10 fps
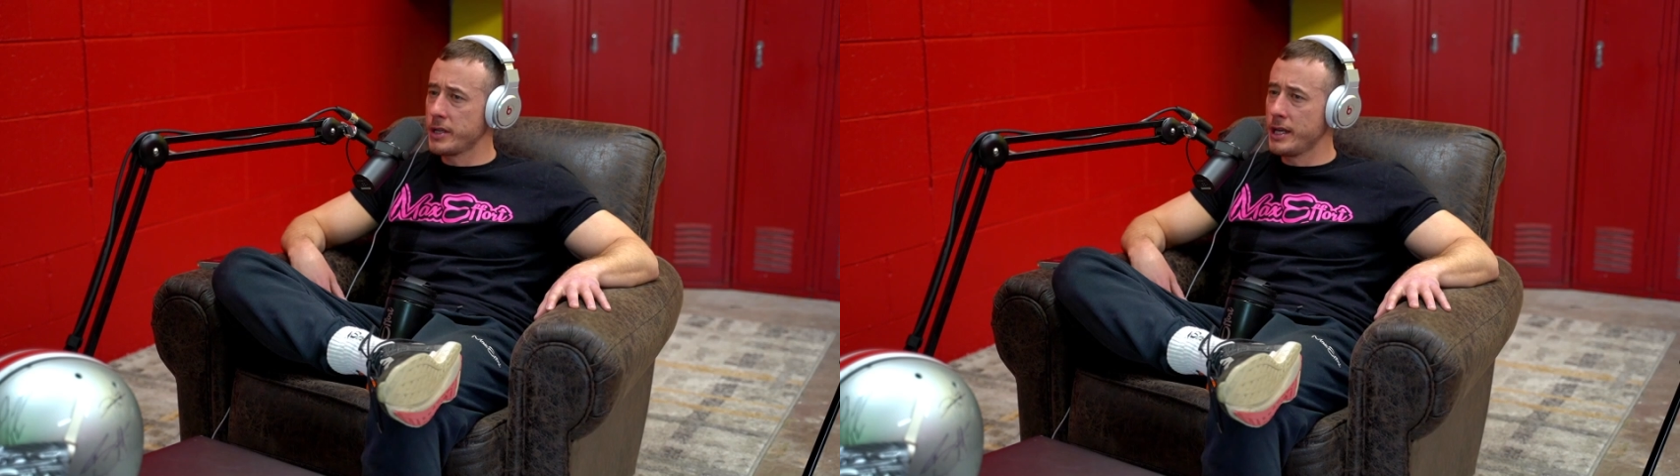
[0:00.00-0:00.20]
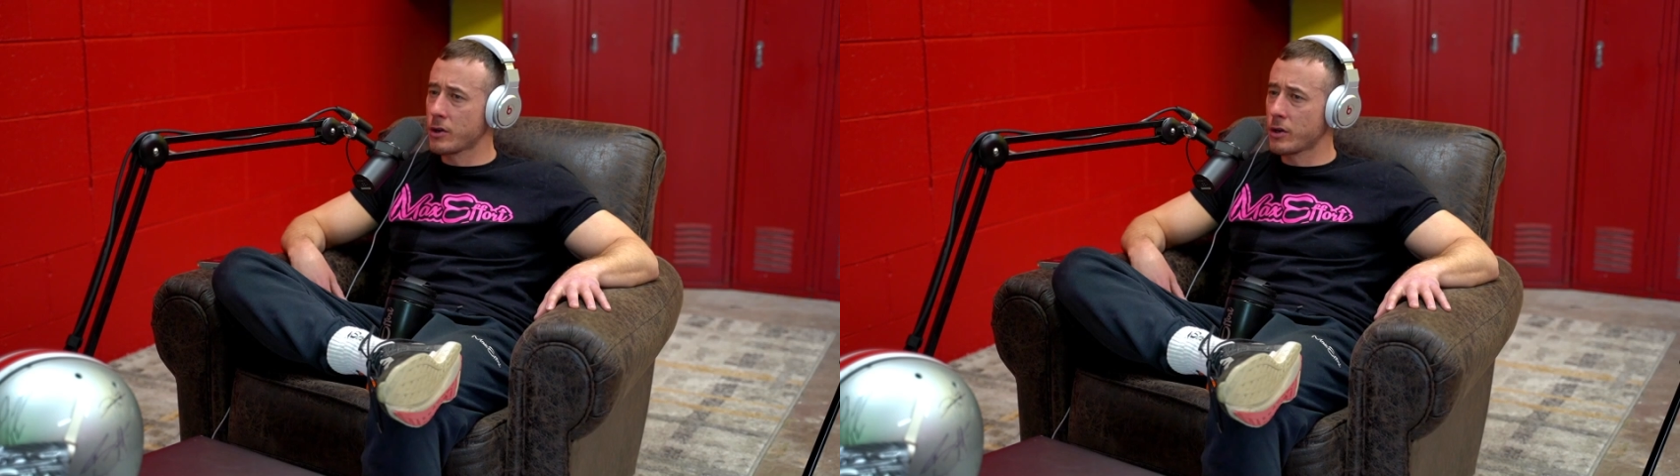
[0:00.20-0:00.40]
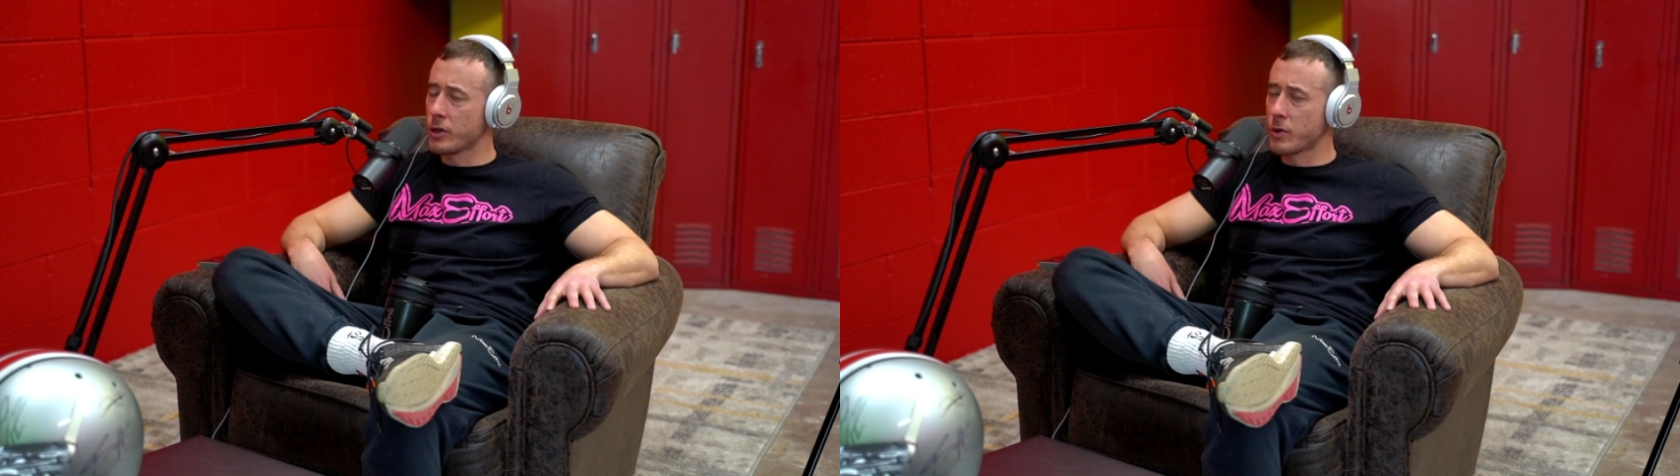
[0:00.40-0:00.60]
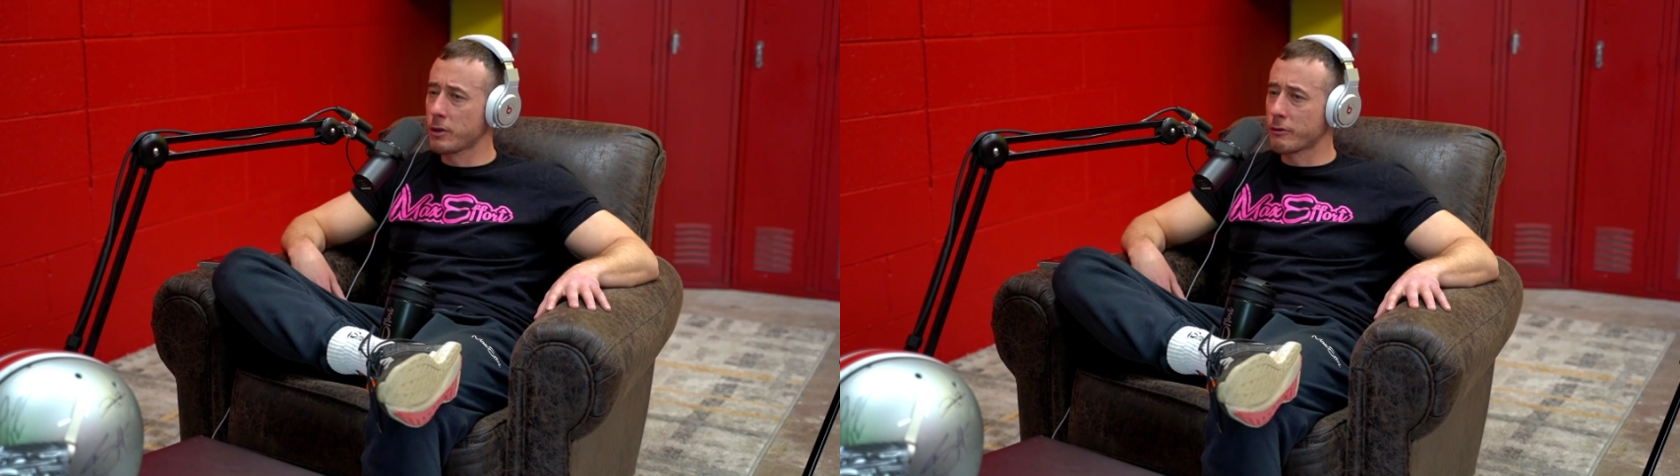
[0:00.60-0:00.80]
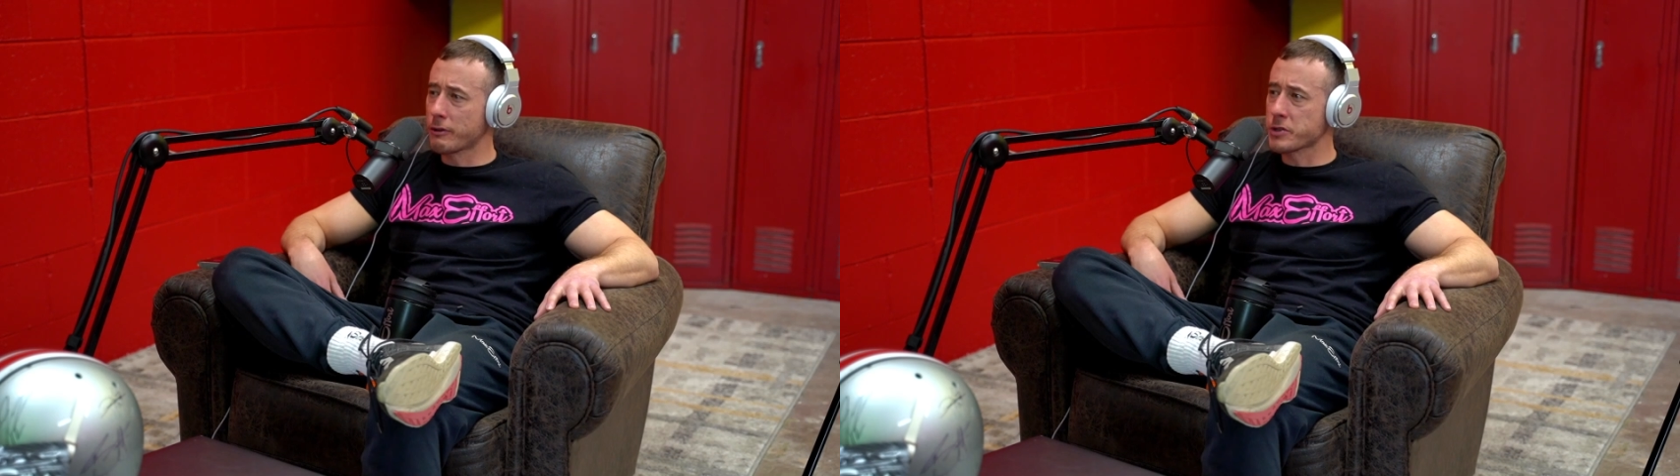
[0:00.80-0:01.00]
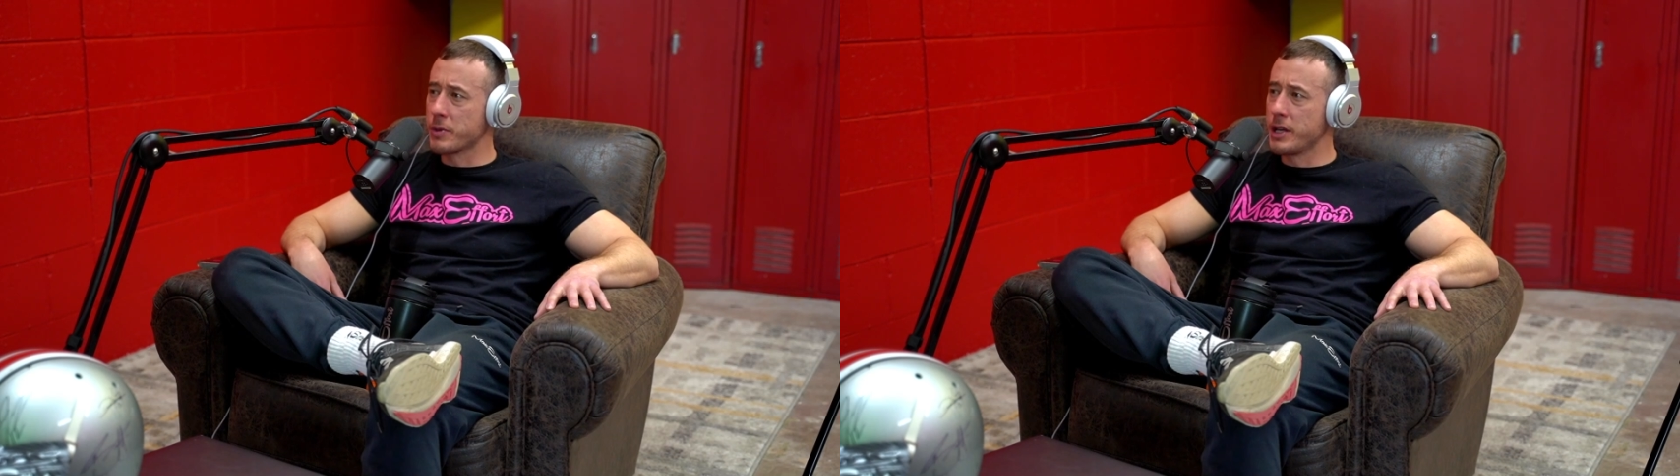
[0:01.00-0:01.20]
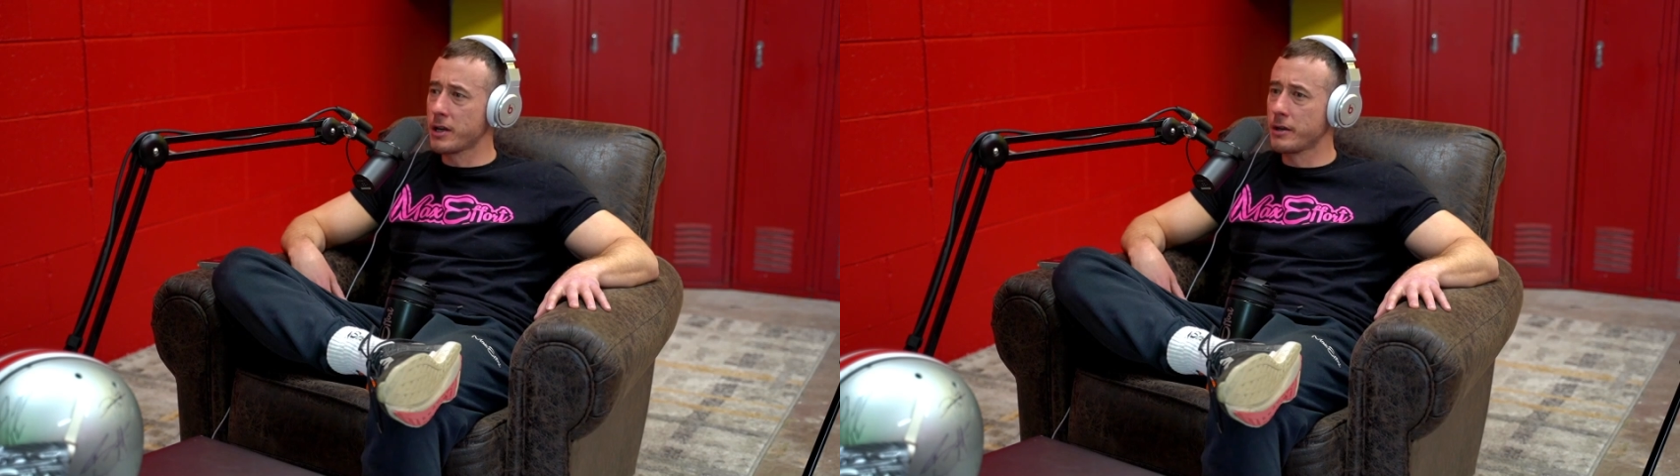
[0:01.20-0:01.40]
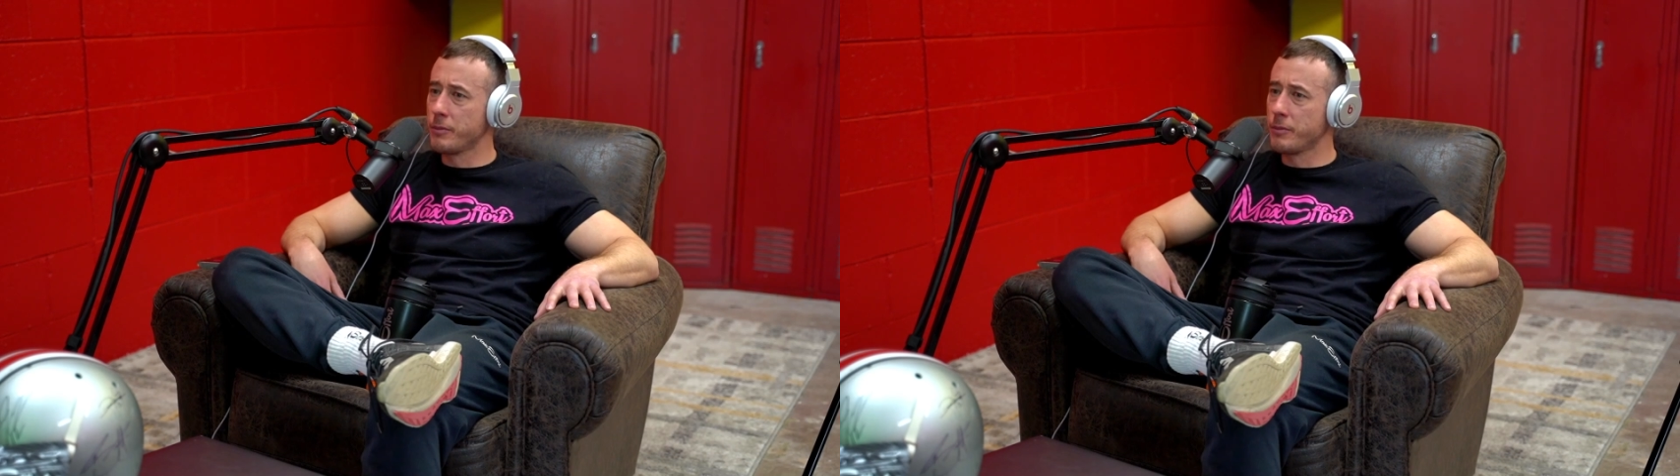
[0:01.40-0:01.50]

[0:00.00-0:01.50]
year or your regular freshman year.